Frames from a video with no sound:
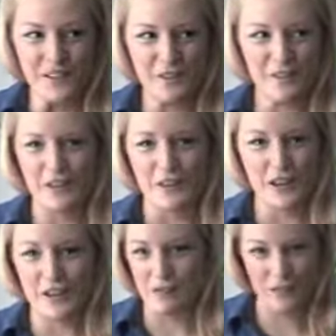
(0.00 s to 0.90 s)
it felt
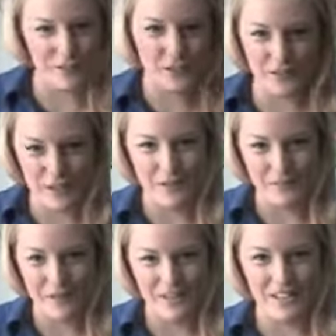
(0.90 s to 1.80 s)
like every 15
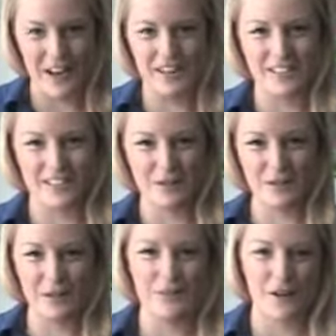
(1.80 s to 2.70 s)
minutes I had
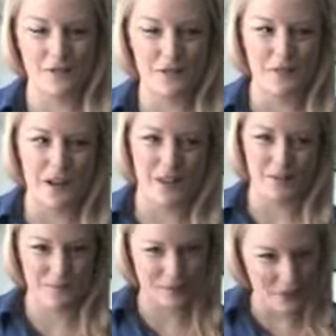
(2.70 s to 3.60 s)
someone in my room. I had
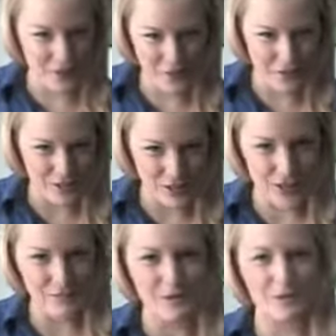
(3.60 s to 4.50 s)
one nurse
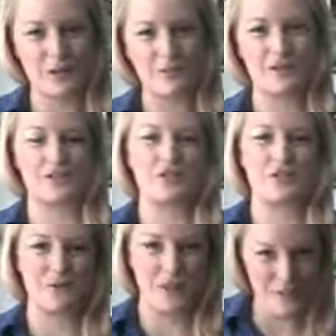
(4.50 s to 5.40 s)
checking my blood
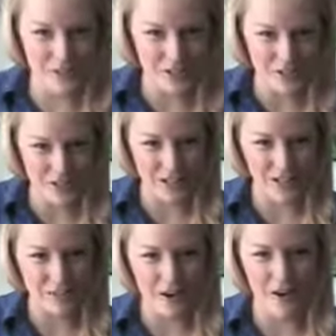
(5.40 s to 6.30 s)
pressure, one nurse
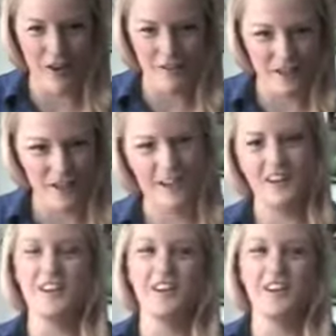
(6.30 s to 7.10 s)
checking my IV,